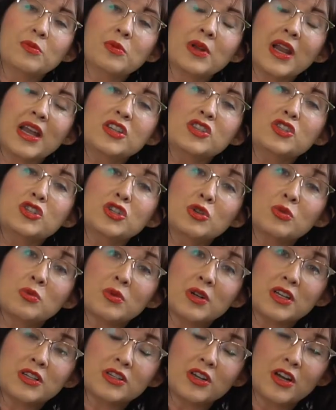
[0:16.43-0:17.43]
What I do
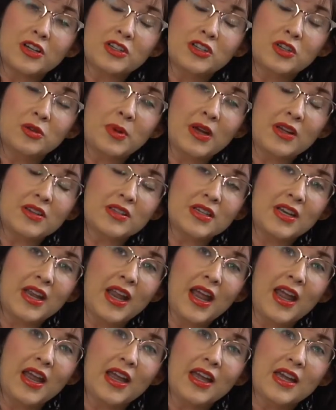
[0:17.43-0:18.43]
want to talk to you about
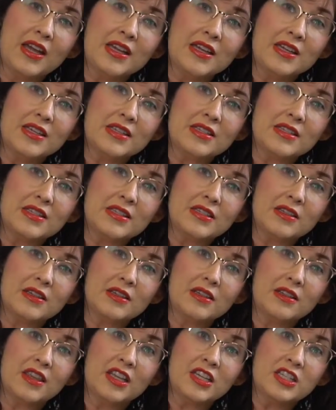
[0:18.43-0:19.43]
today is
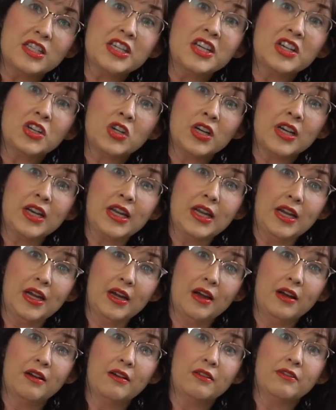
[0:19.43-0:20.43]
the tyranny
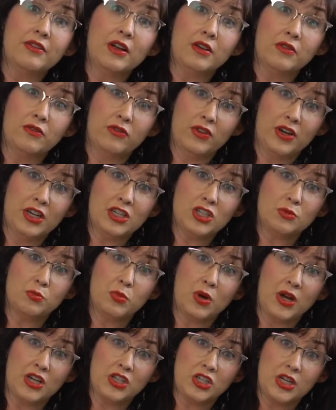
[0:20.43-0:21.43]
of unfinished
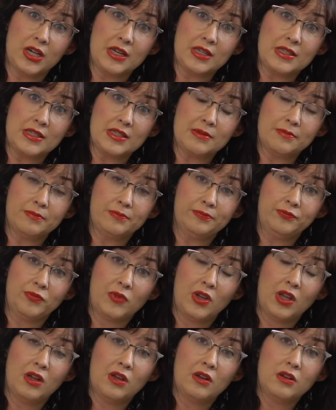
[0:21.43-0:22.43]
projects.
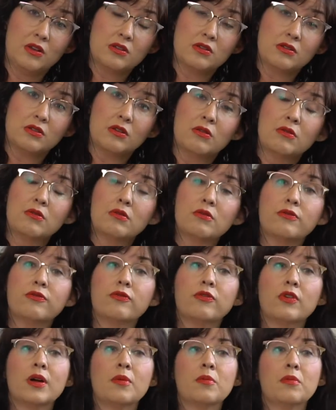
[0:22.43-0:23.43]
So
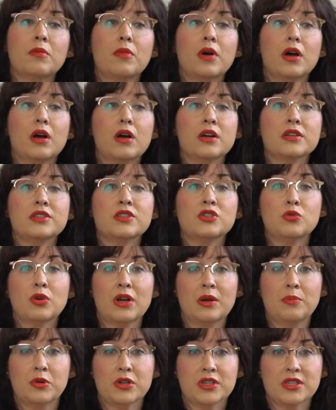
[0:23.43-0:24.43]
from a
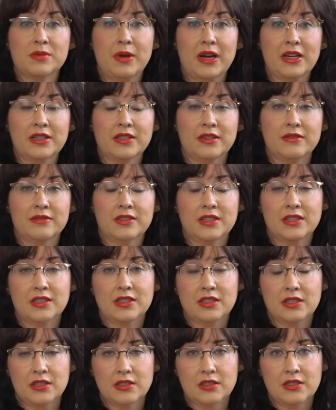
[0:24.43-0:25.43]
story perspective,
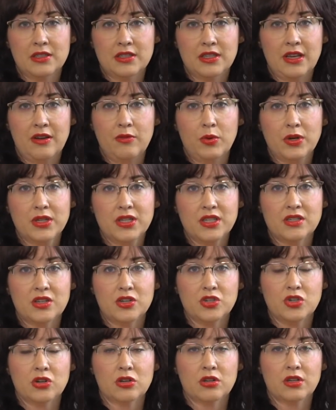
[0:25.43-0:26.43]
since I worked as a
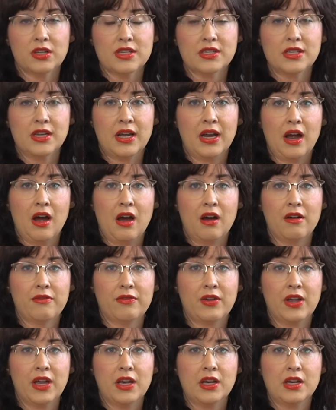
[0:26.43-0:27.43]
journalist, I
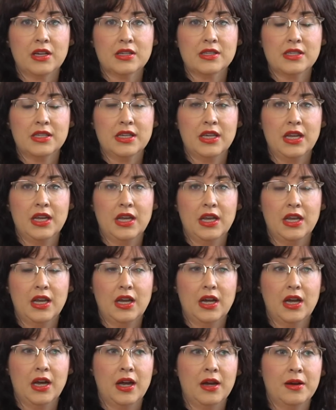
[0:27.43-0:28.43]
often see